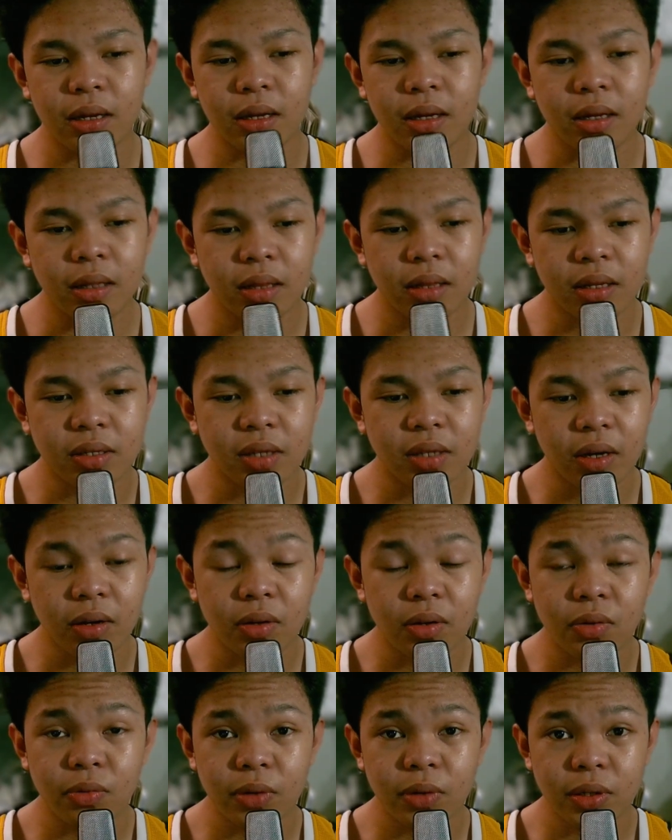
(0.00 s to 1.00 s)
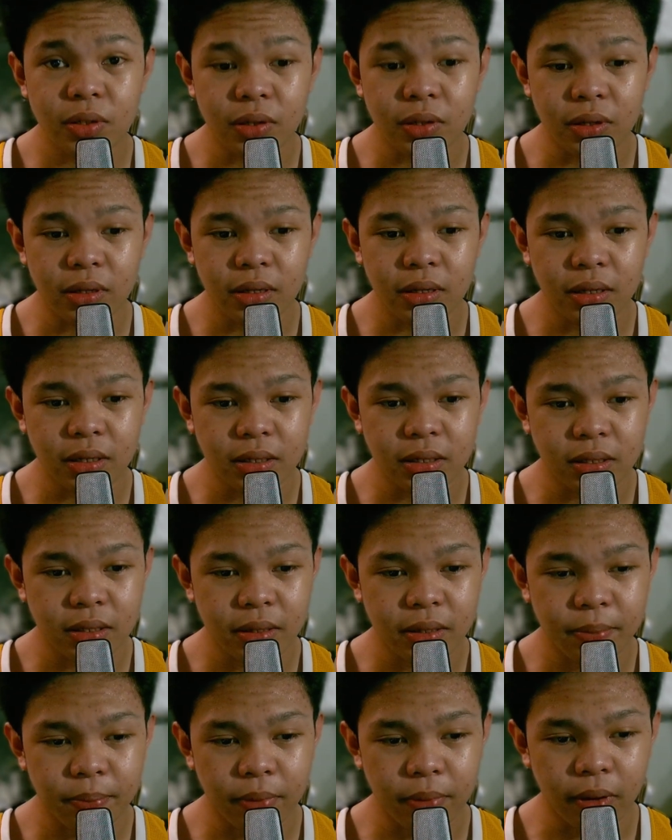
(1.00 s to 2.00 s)
The second reason is
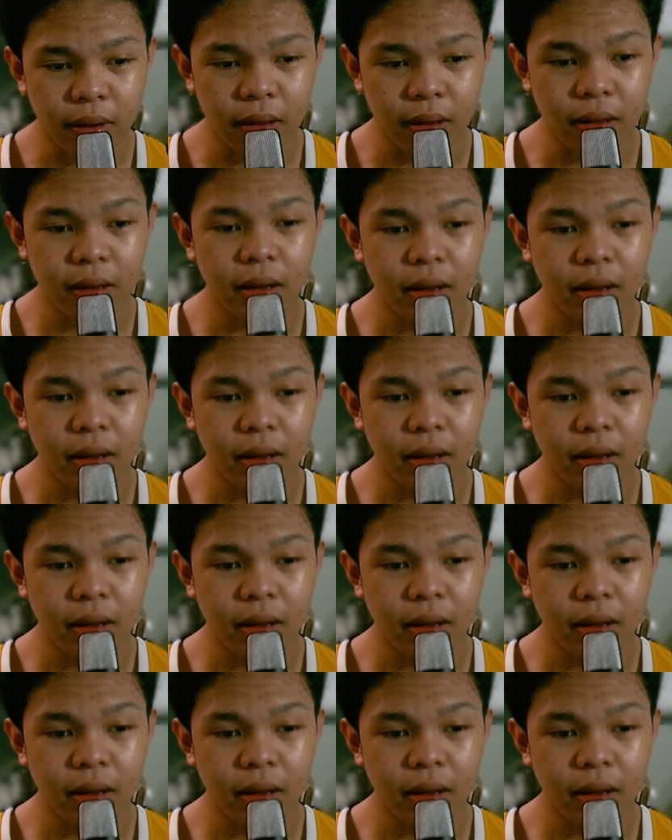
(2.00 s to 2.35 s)
simple.